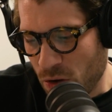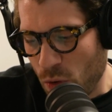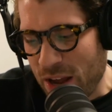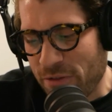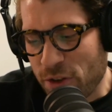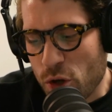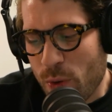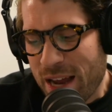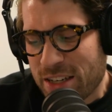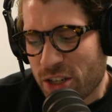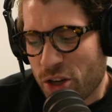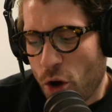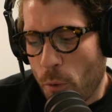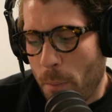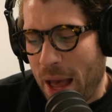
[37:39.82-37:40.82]
If you had to
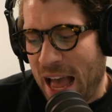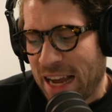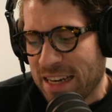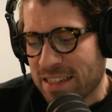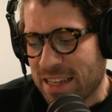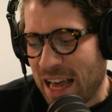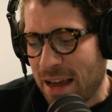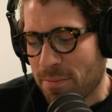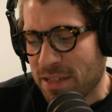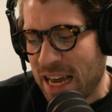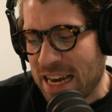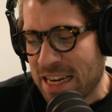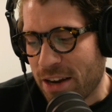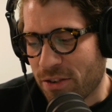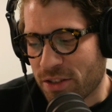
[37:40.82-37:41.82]
go back in time
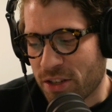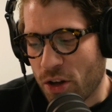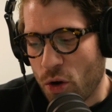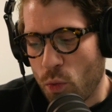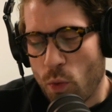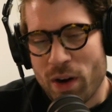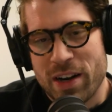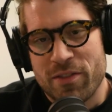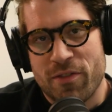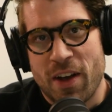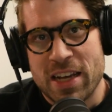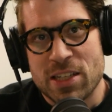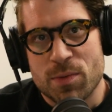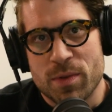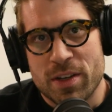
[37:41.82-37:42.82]
10 years ago, what
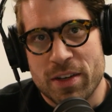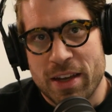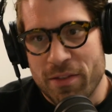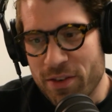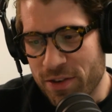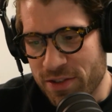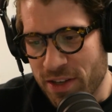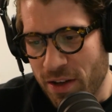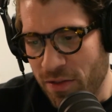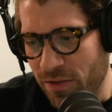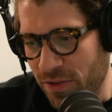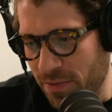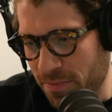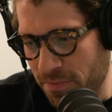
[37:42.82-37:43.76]
advice would you give yourself?